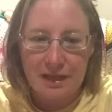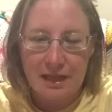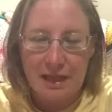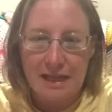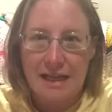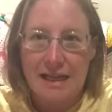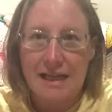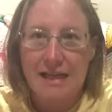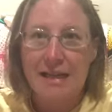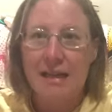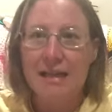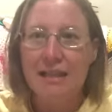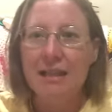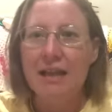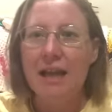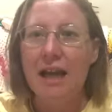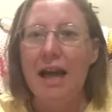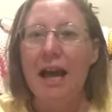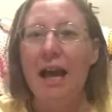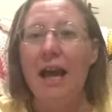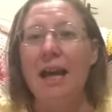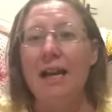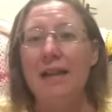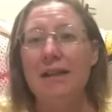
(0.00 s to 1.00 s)
It
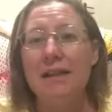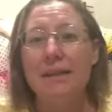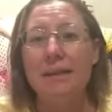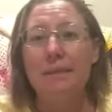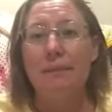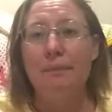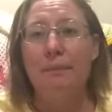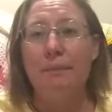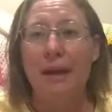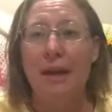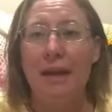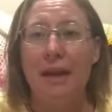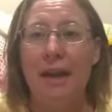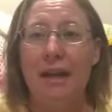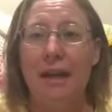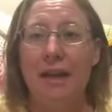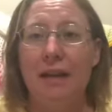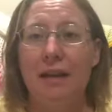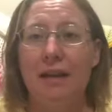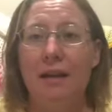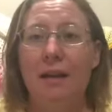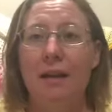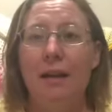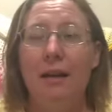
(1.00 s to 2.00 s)
has been
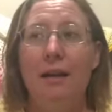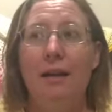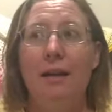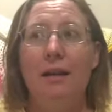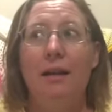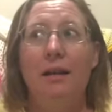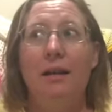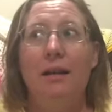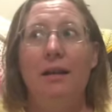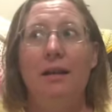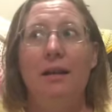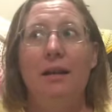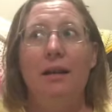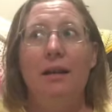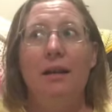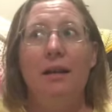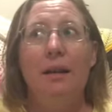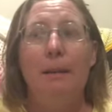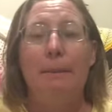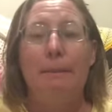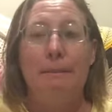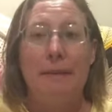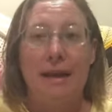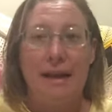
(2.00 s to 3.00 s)

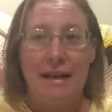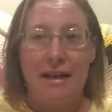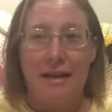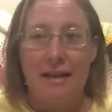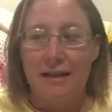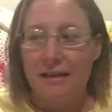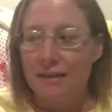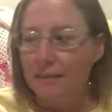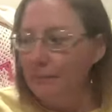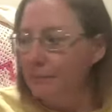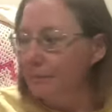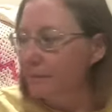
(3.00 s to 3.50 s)
manic,